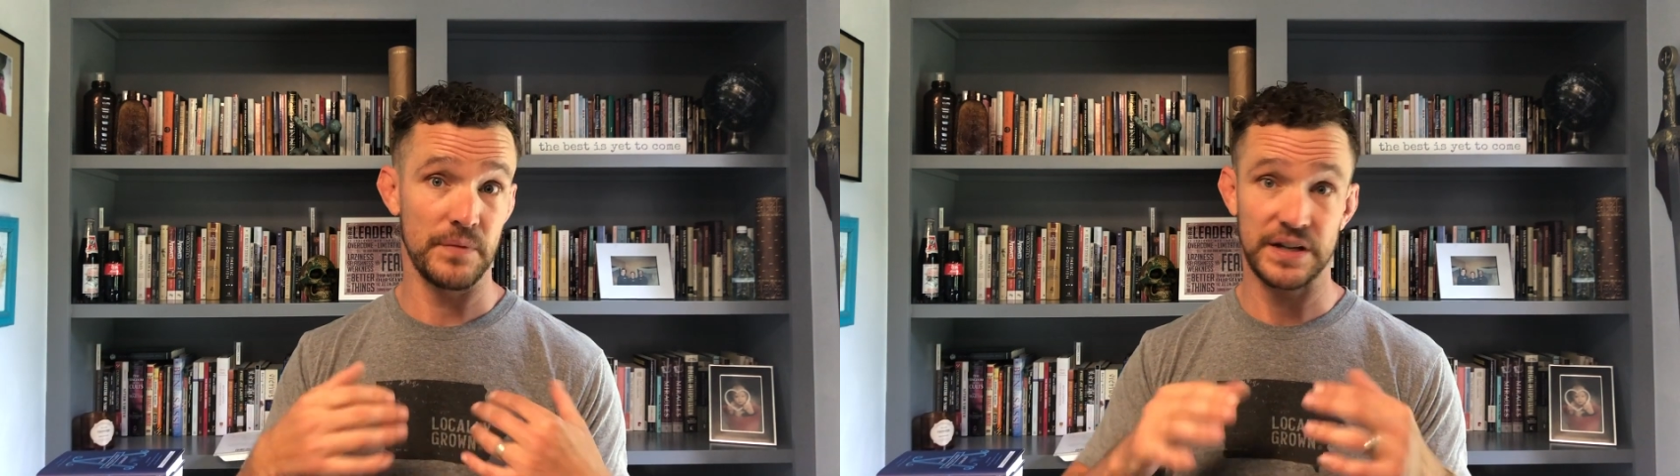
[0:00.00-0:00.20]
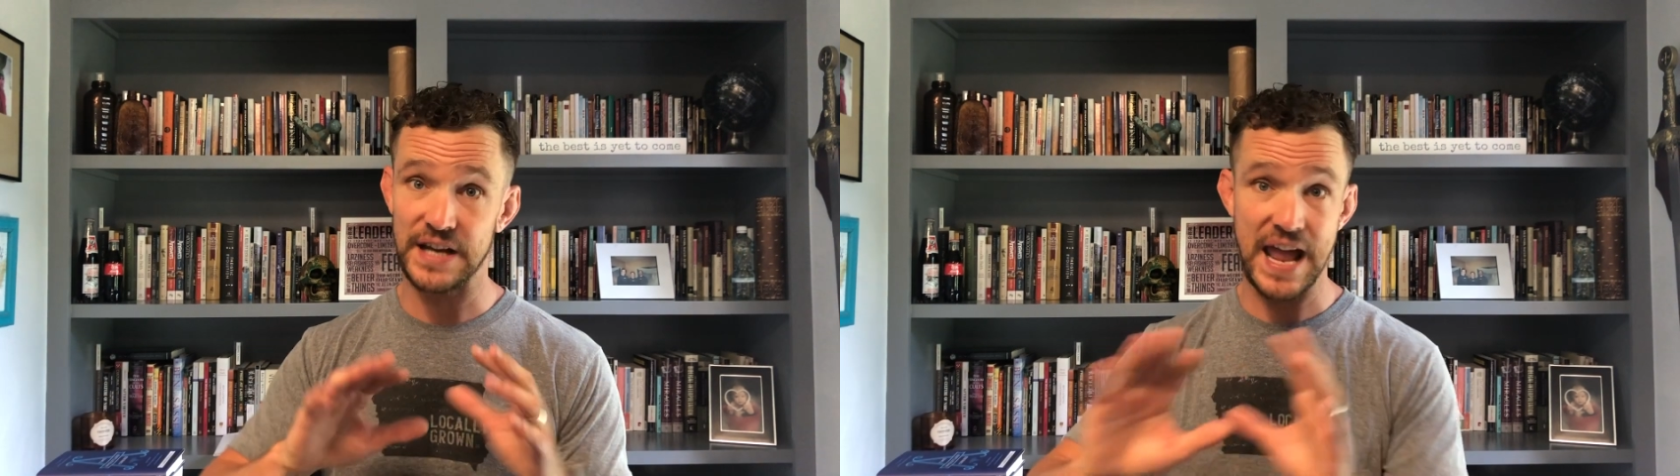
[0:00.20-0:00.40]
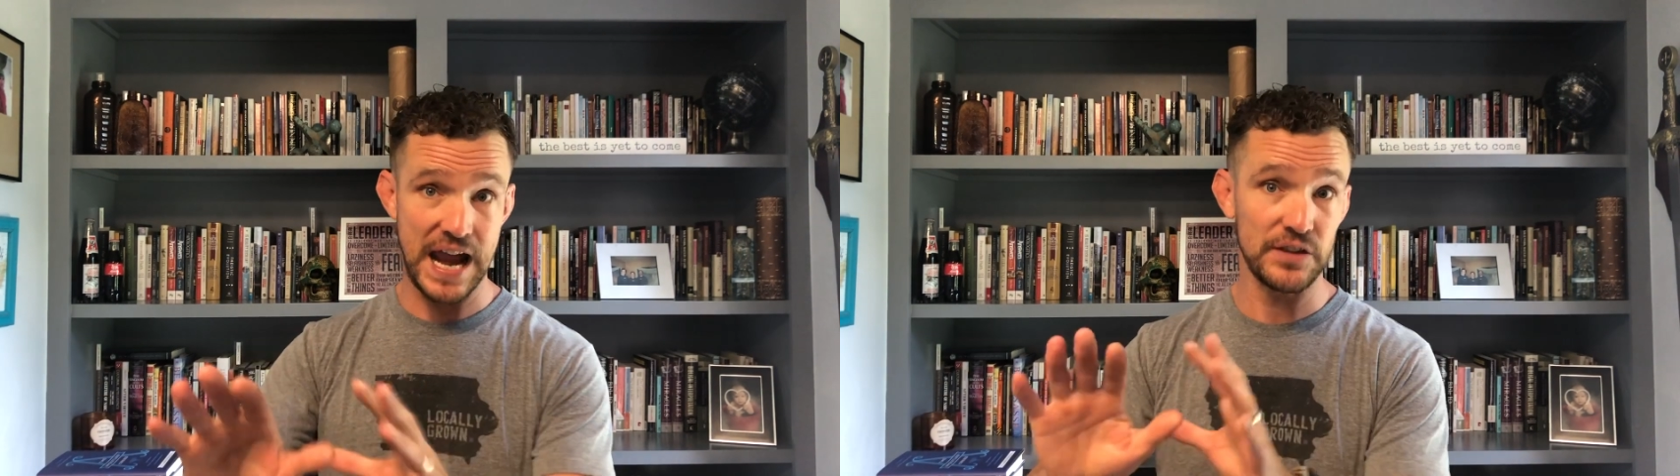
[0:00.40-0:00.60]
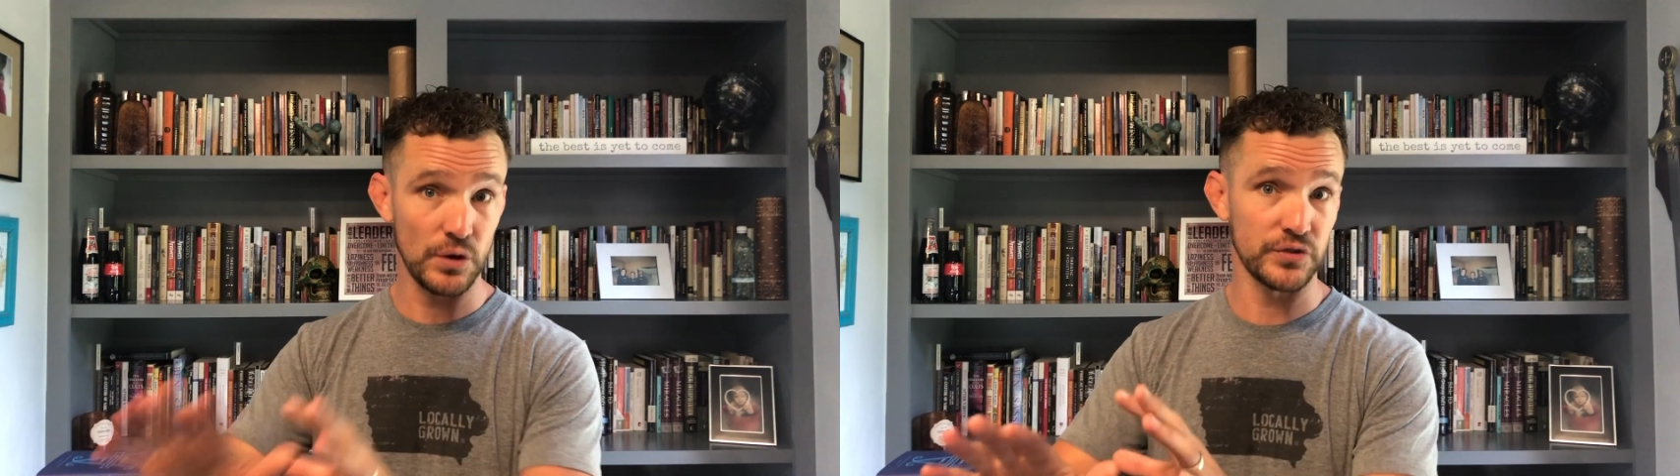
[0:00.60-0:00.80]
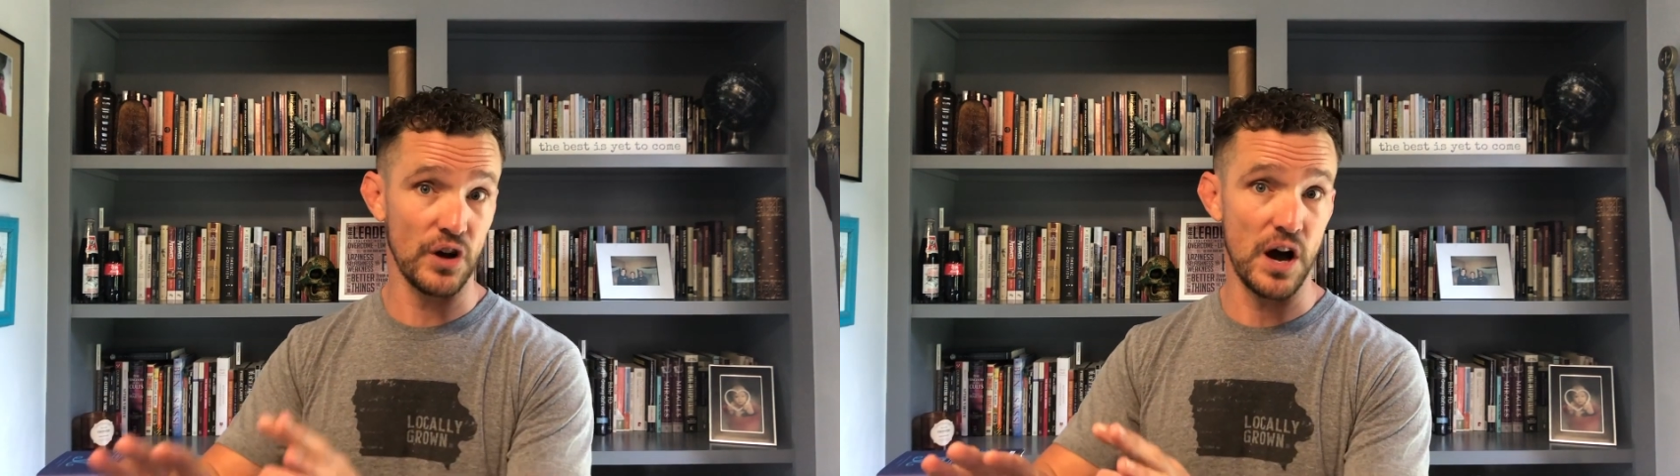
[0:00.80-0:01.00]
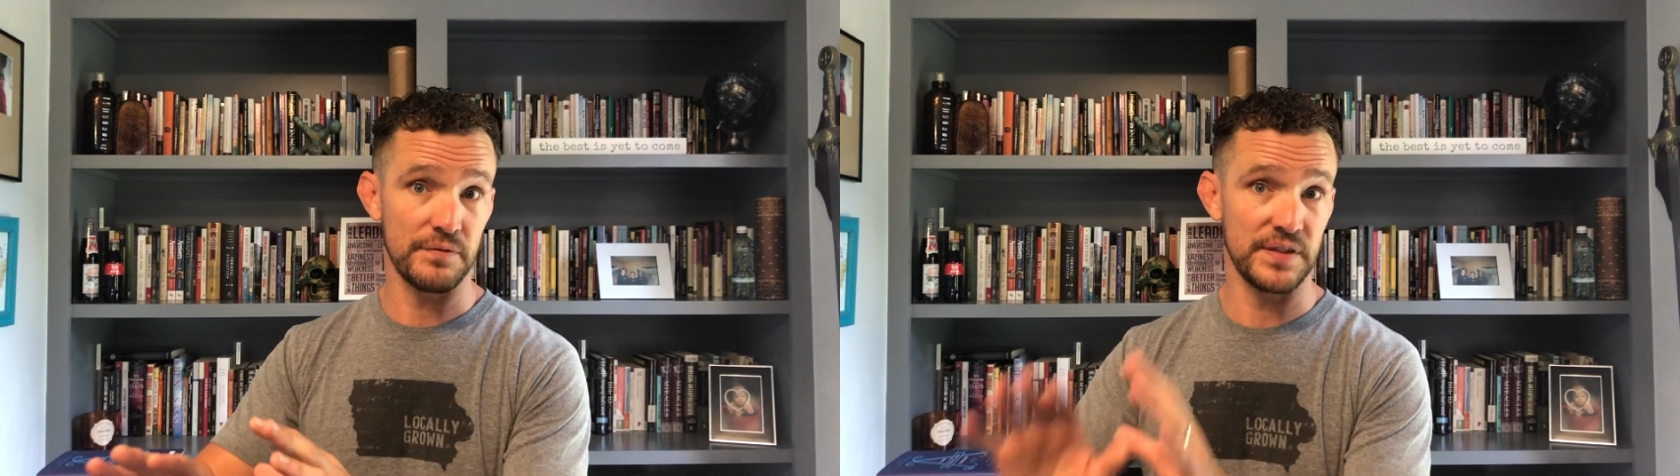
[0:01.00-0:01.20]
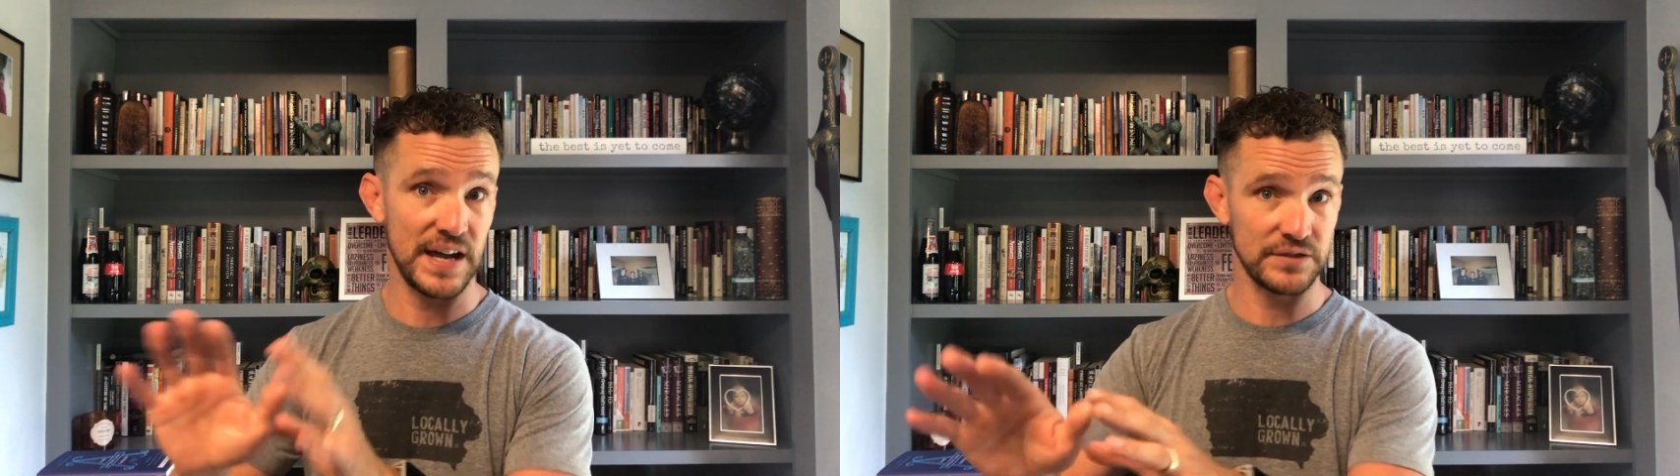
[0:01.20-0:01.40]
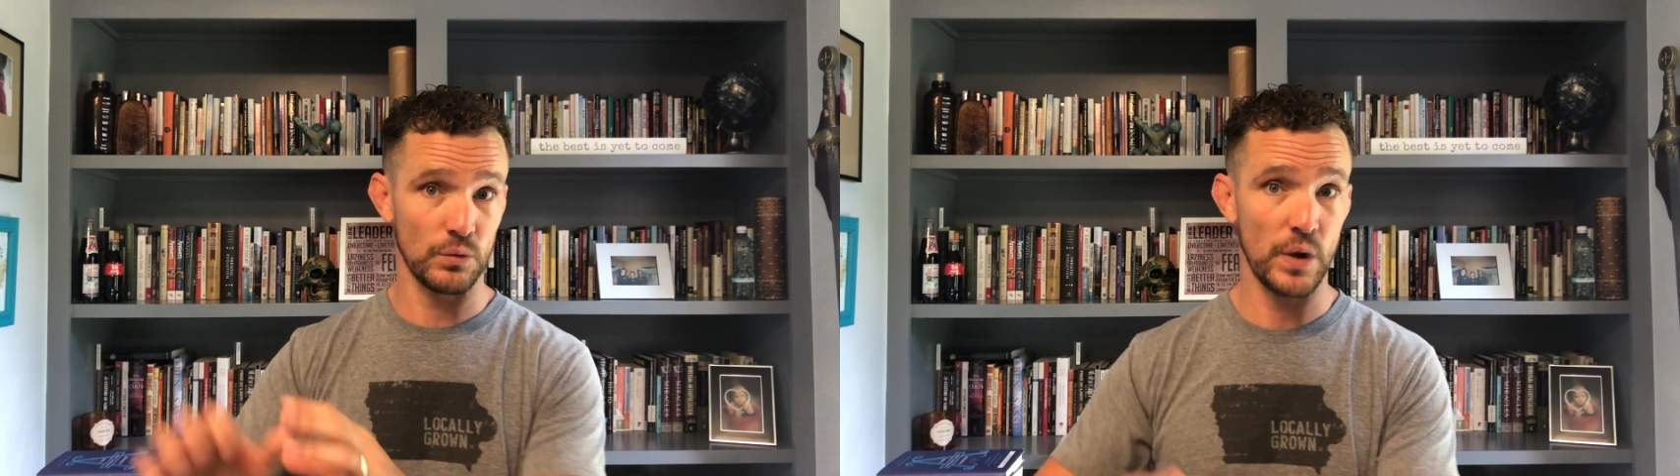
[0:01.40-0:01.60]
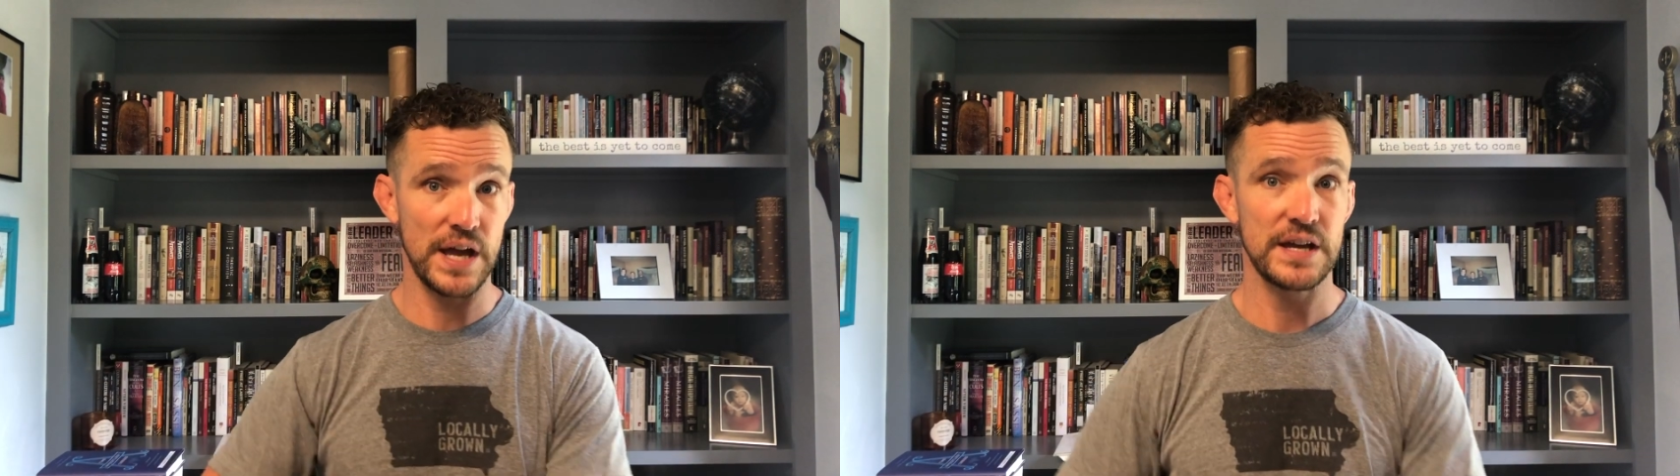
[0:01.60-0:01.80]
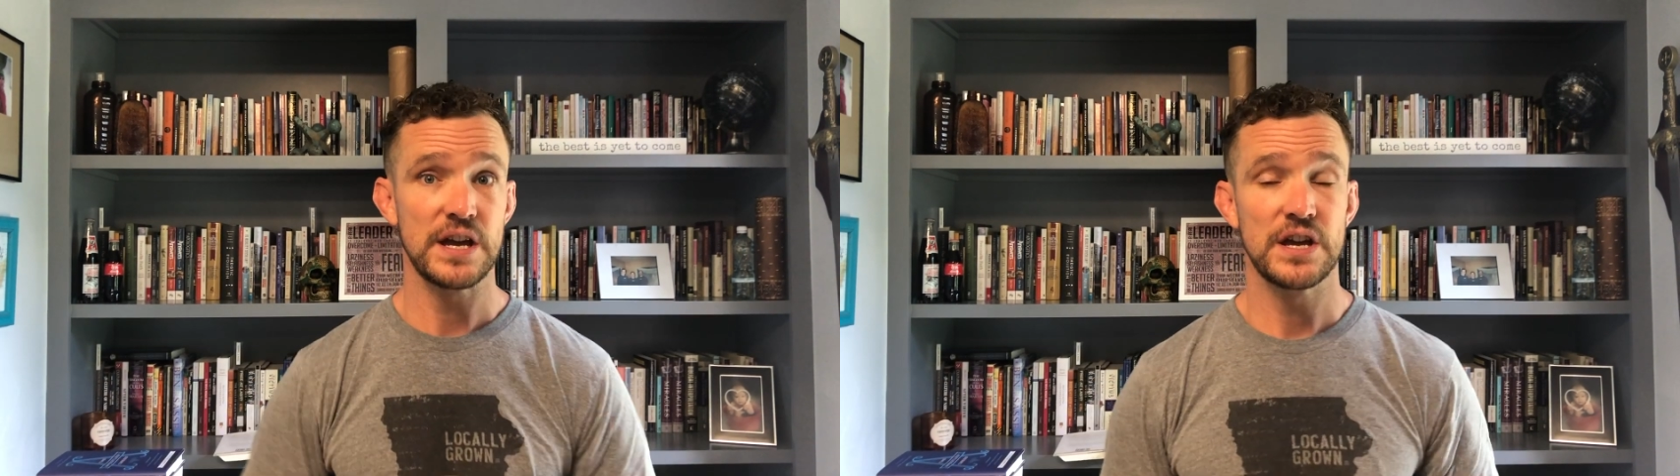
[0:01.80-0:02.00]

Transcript: I need to hand those off, and that's a way